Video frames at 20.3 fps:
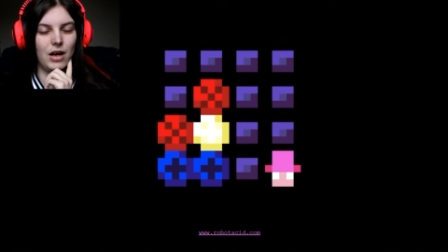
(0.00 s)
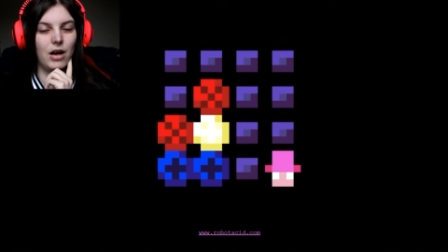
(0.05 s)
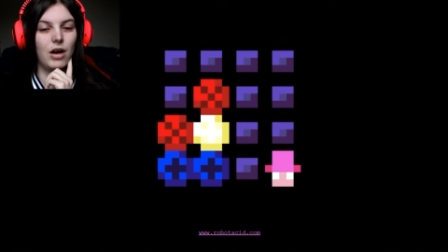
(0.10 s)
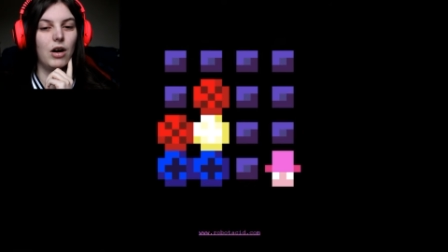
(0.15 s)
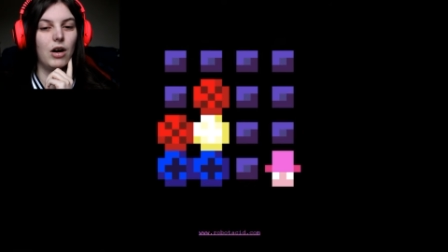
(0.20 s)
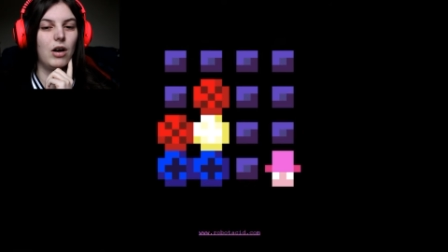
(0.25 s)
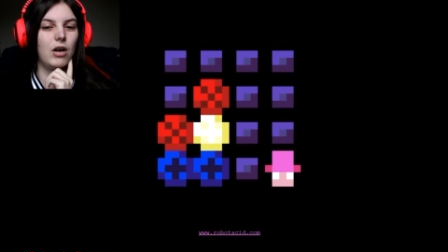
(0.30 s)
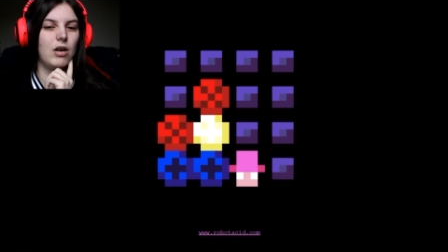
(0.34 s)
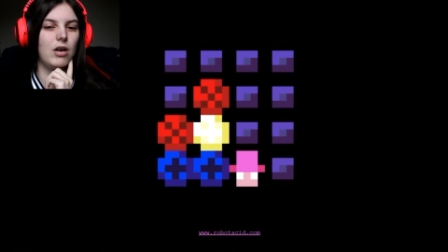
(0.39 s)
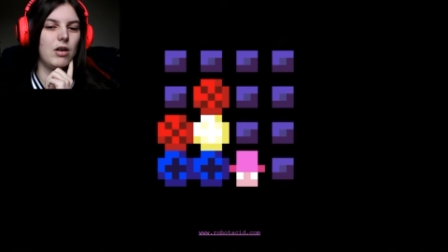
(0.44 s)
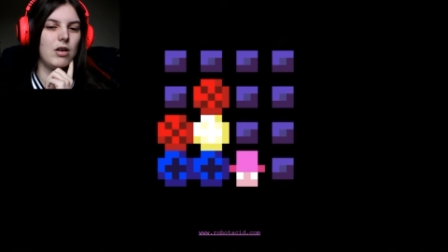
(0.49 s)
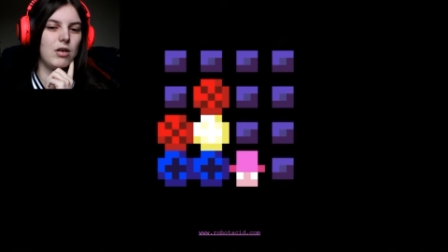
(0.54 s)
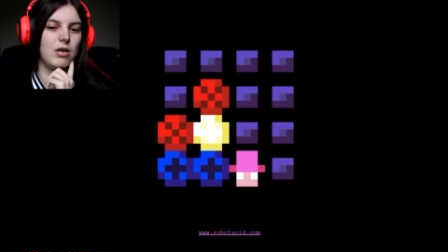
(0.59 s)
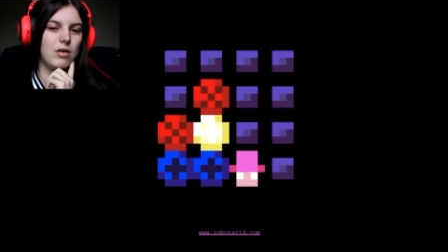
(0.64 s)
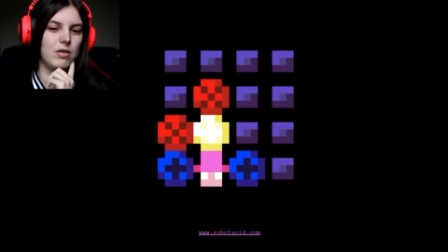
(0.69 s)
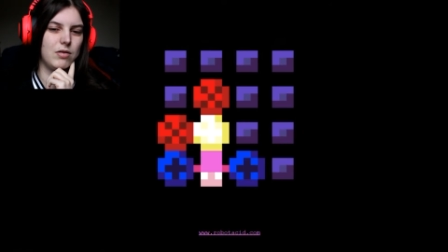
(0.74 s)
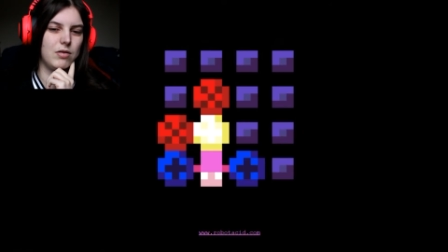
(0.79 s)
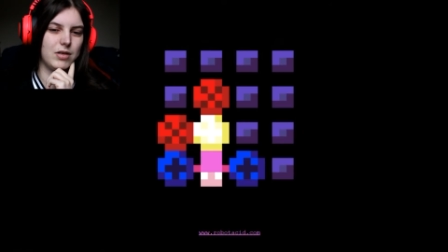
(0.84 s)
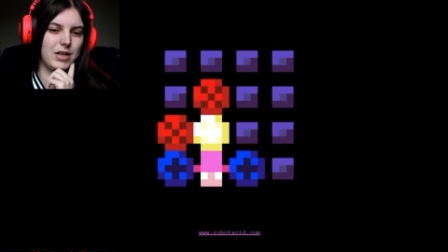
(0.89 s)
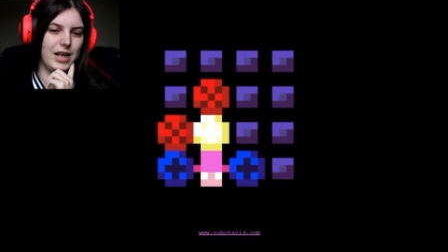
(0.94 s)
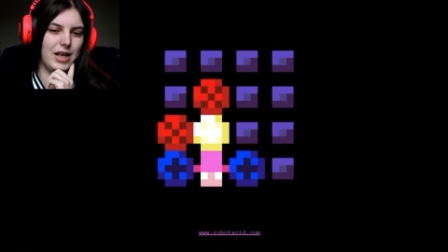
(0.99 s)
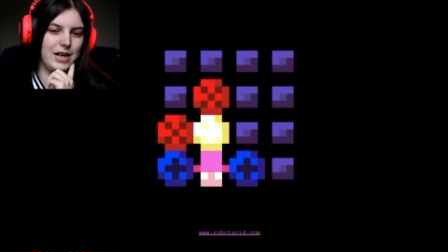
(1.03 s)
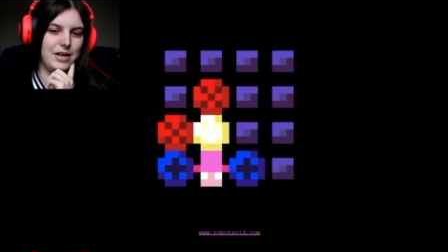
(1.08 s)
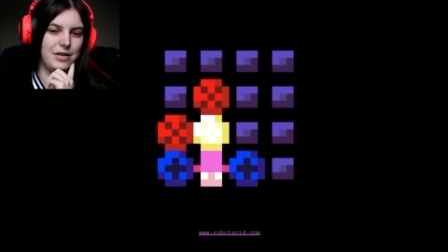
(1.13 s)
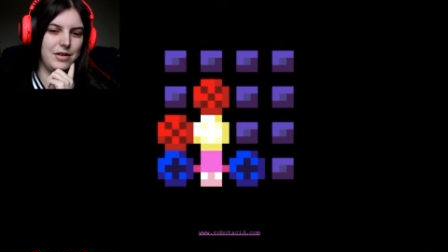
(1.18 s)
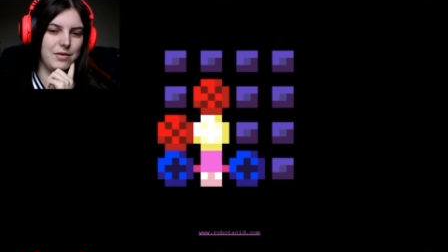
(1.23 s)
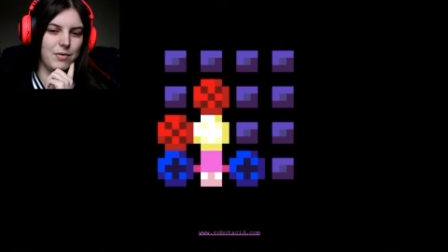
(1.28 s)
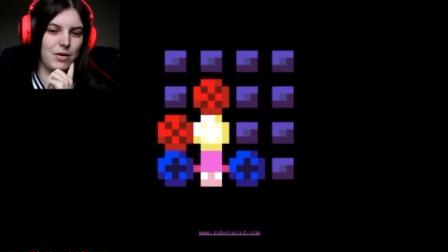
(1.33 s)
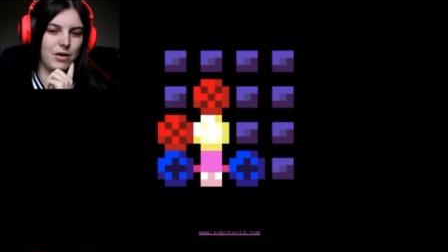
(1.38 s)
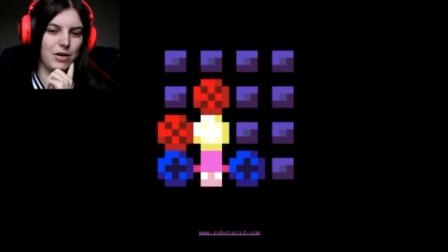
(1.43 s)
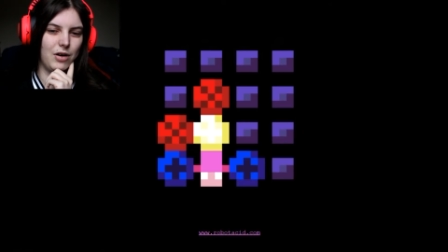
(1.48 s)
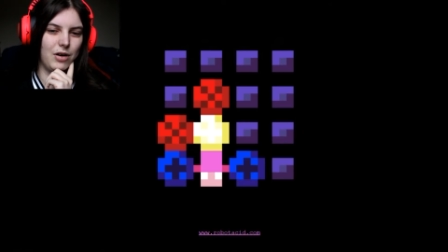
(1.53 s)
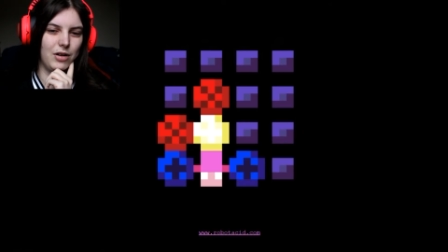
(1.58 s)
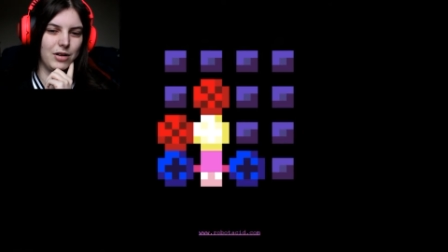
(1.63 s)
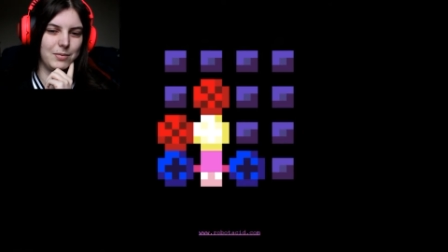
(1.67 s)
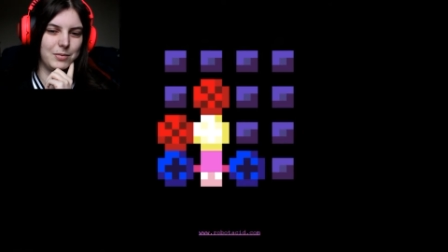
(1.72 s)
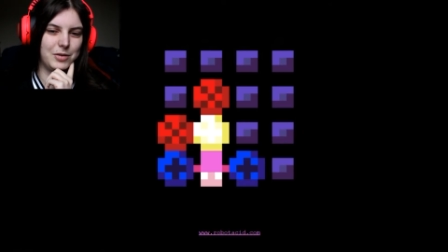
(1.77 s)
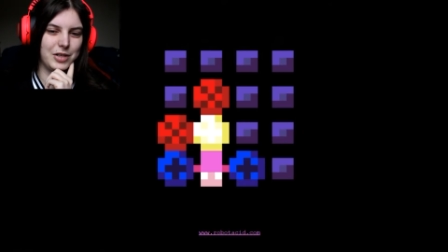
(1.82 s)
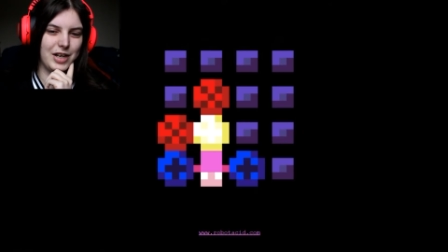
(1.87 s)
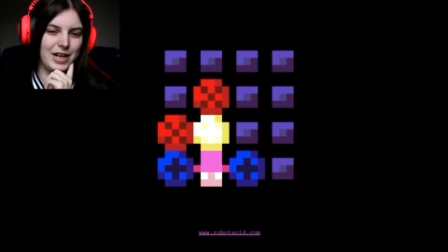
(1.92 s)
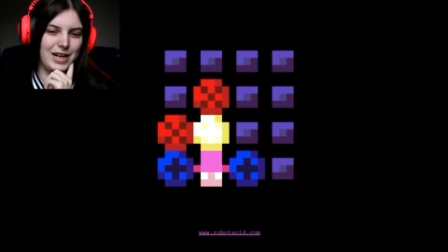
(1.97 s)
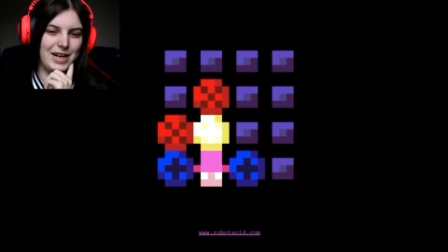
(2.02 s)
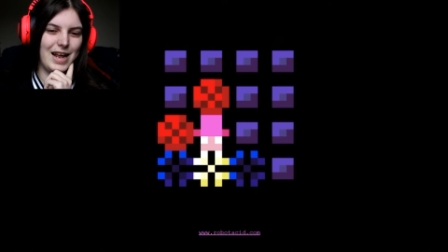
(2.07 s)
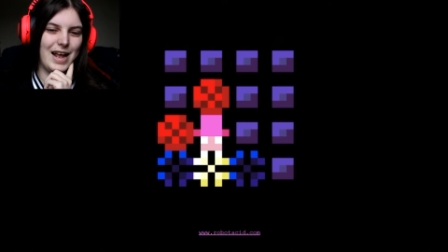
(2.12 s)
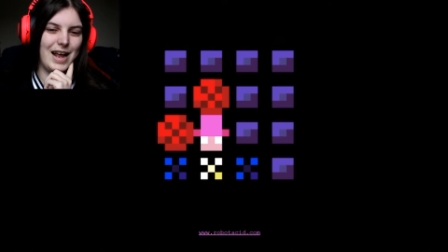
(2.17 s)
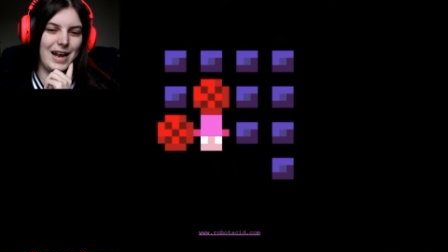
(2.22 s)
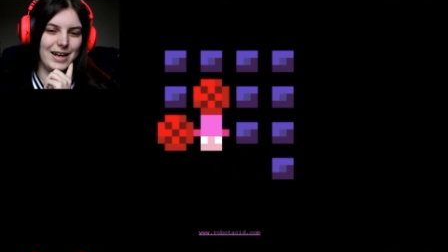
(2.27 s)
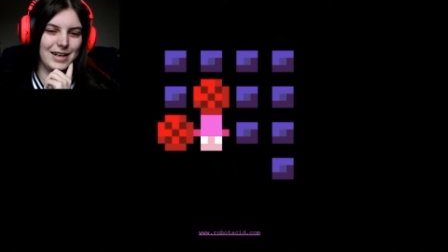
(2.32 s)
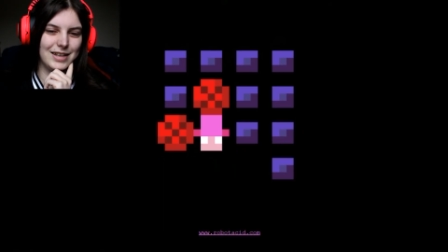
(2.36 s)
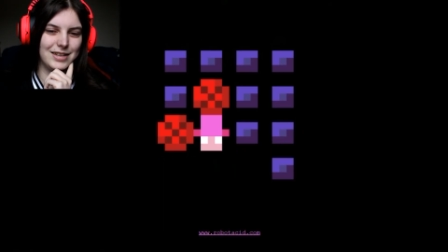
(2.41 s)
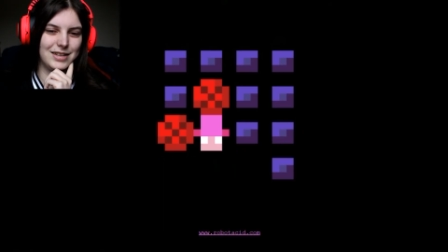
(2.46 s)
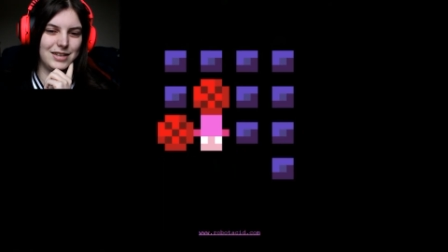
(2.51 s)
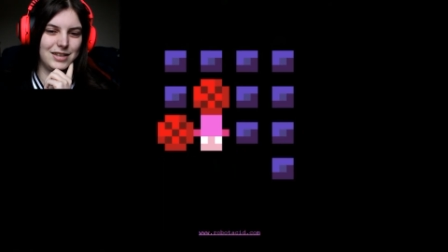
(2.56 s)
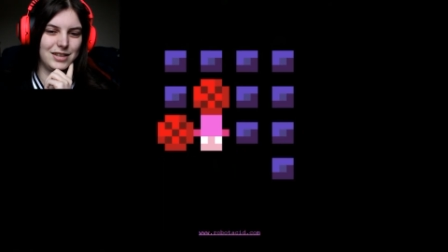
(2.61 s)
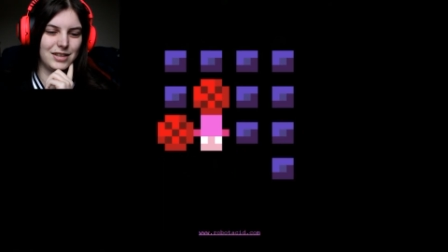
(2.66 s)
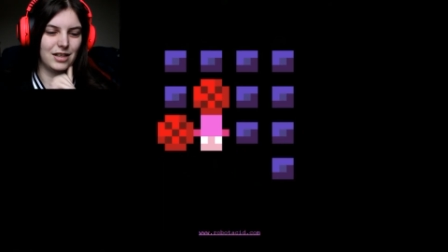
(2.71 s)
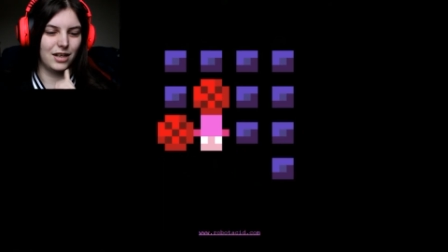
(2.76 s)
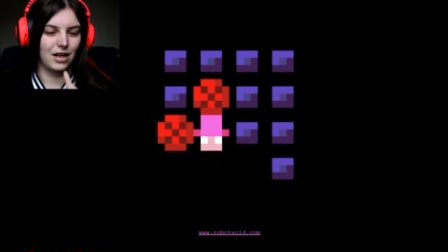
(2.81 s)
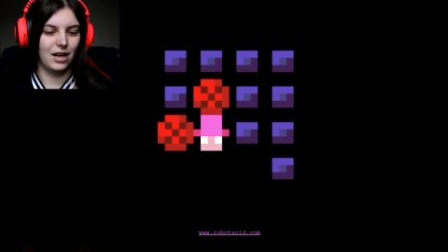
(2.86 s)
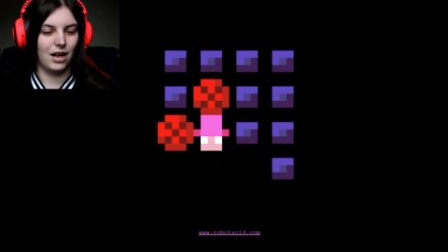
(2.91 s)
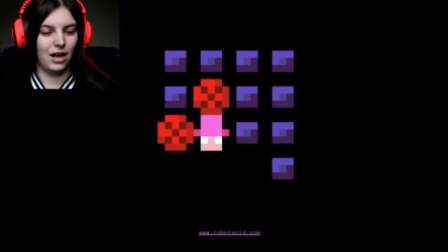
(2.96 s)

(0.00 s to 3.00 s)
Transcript: oh, okay, do you want all them to connect?